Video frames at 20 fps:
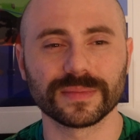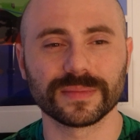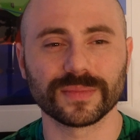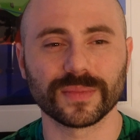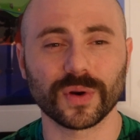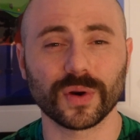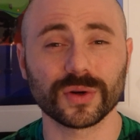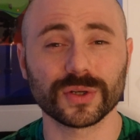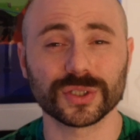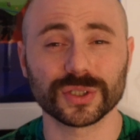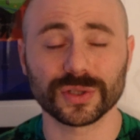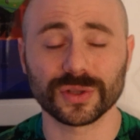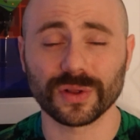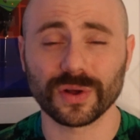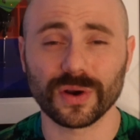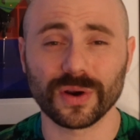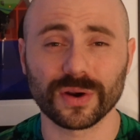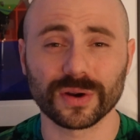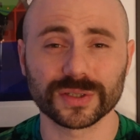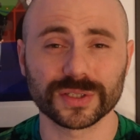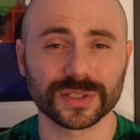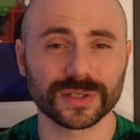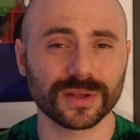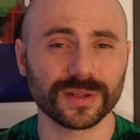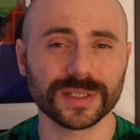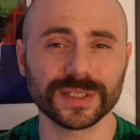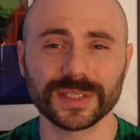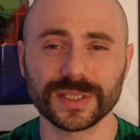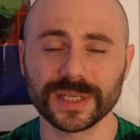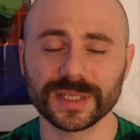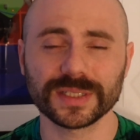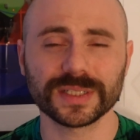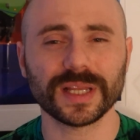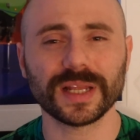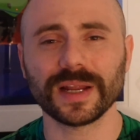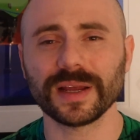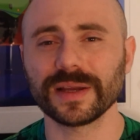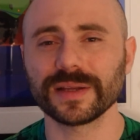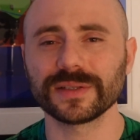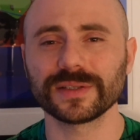martial arts and all these things
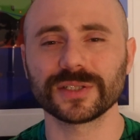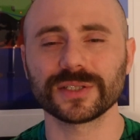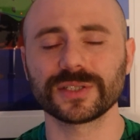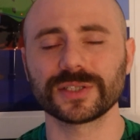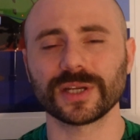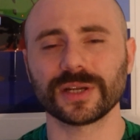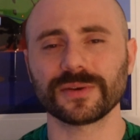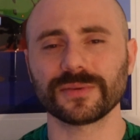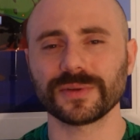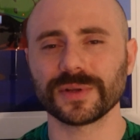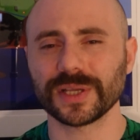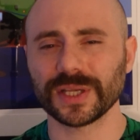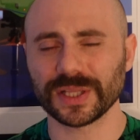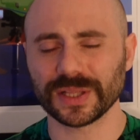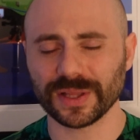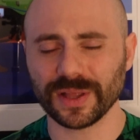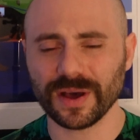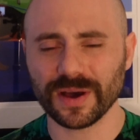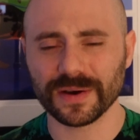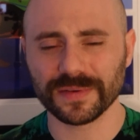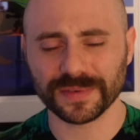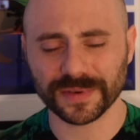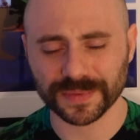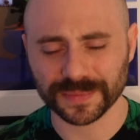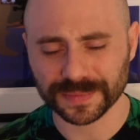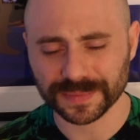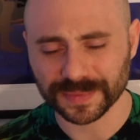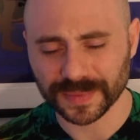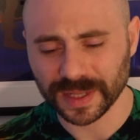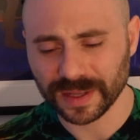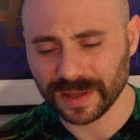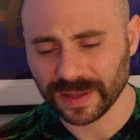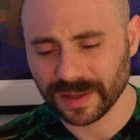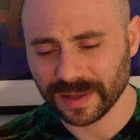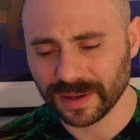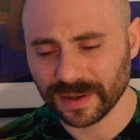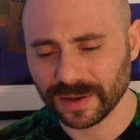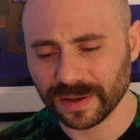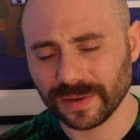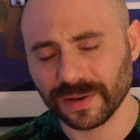that I just generally love
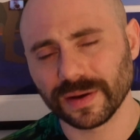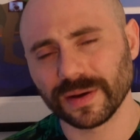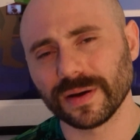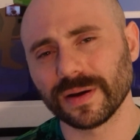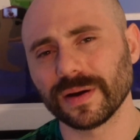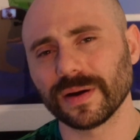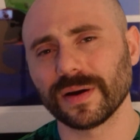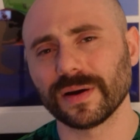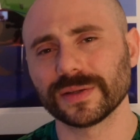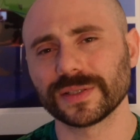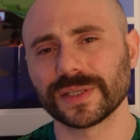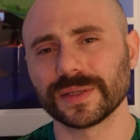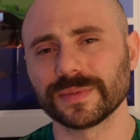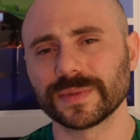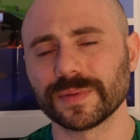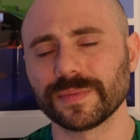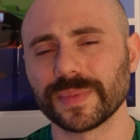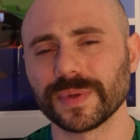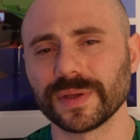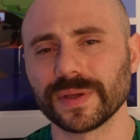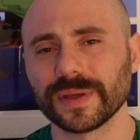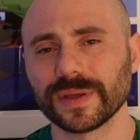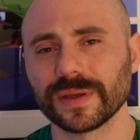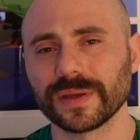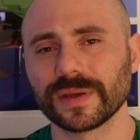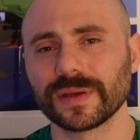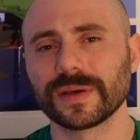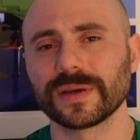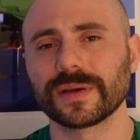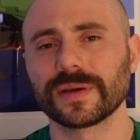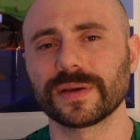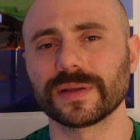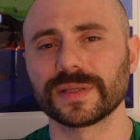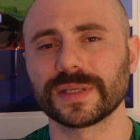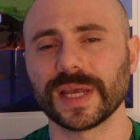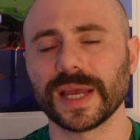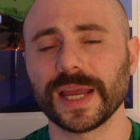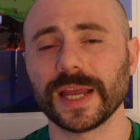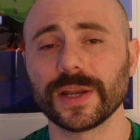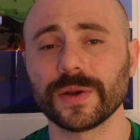seem to be
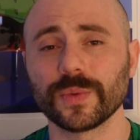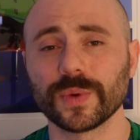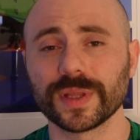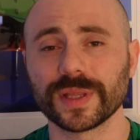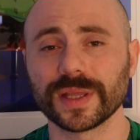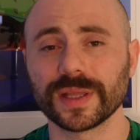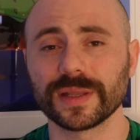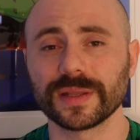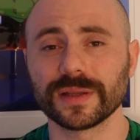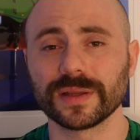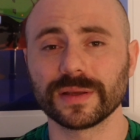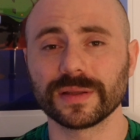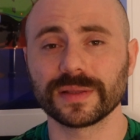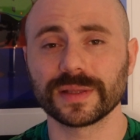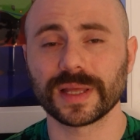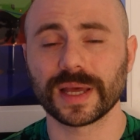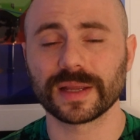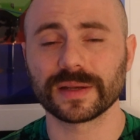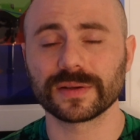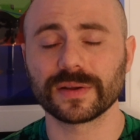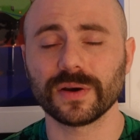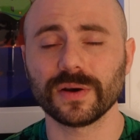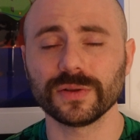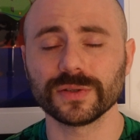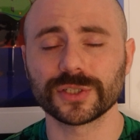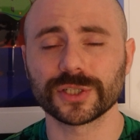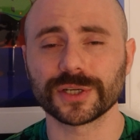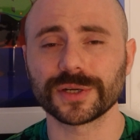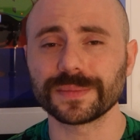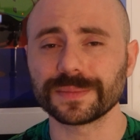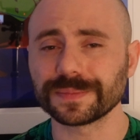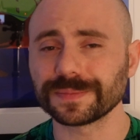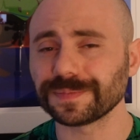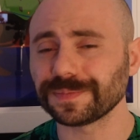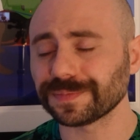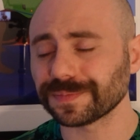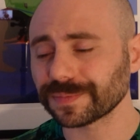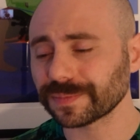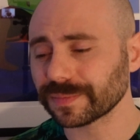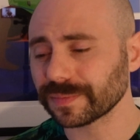contained within that culture.
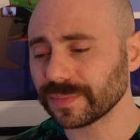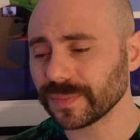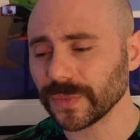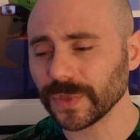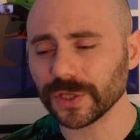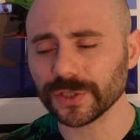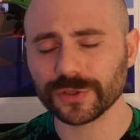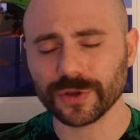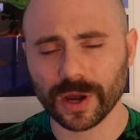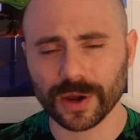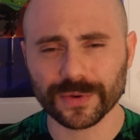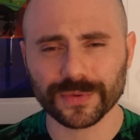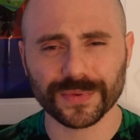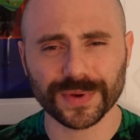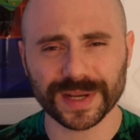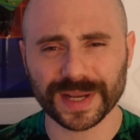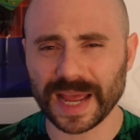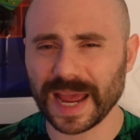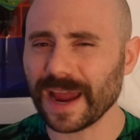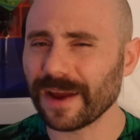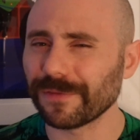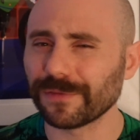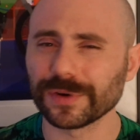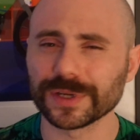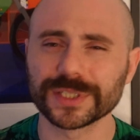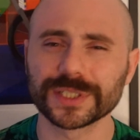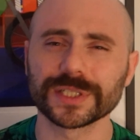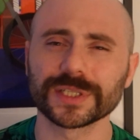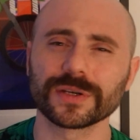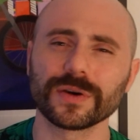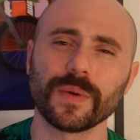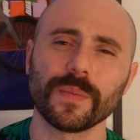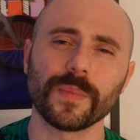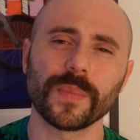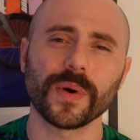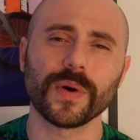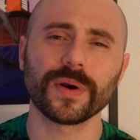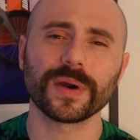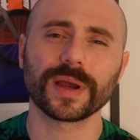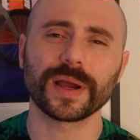So I would read every single
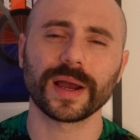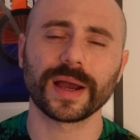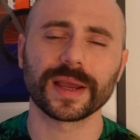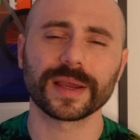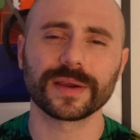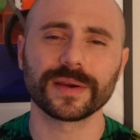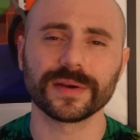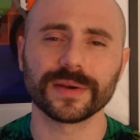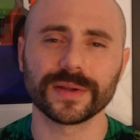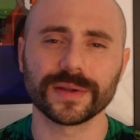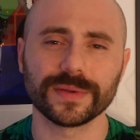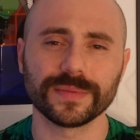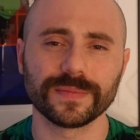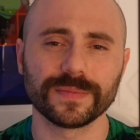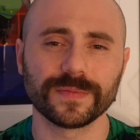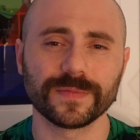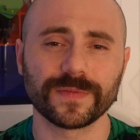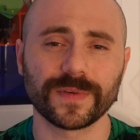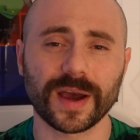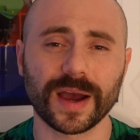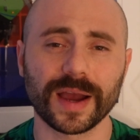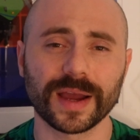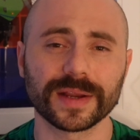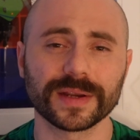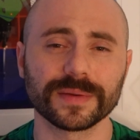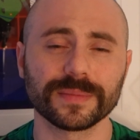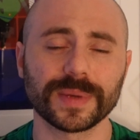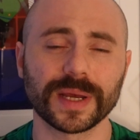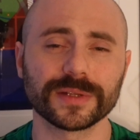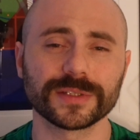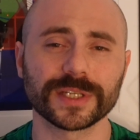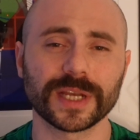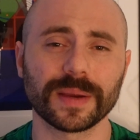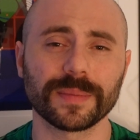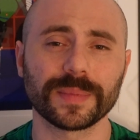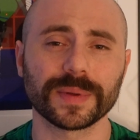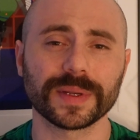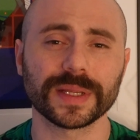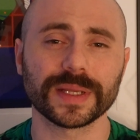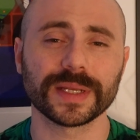book I could find about
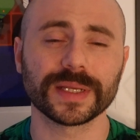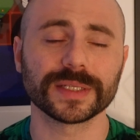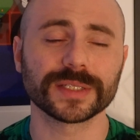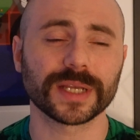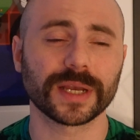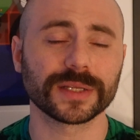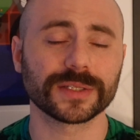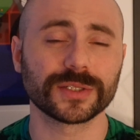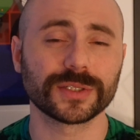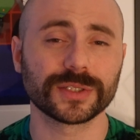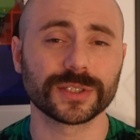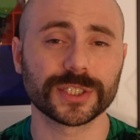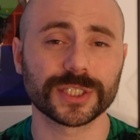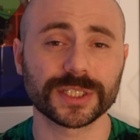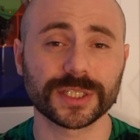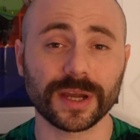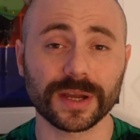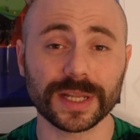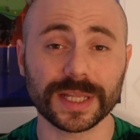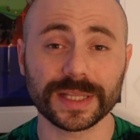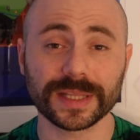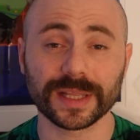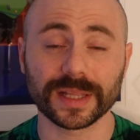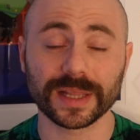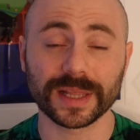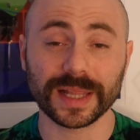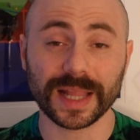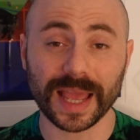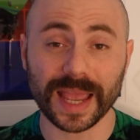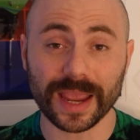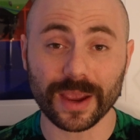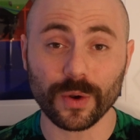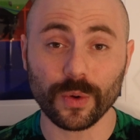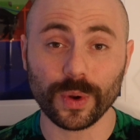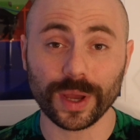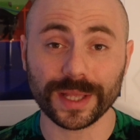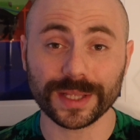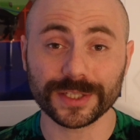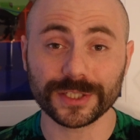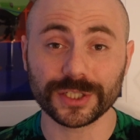Japanese. I studied the
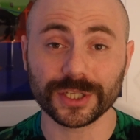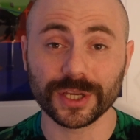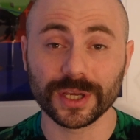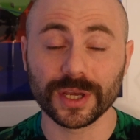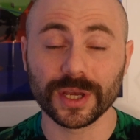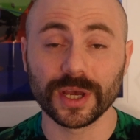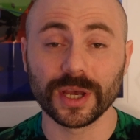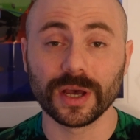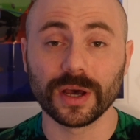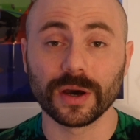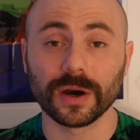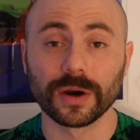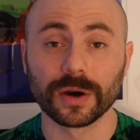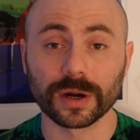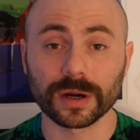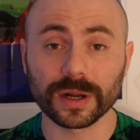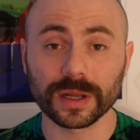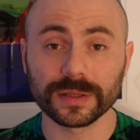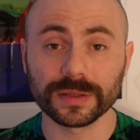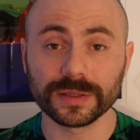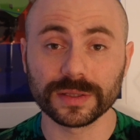language. Those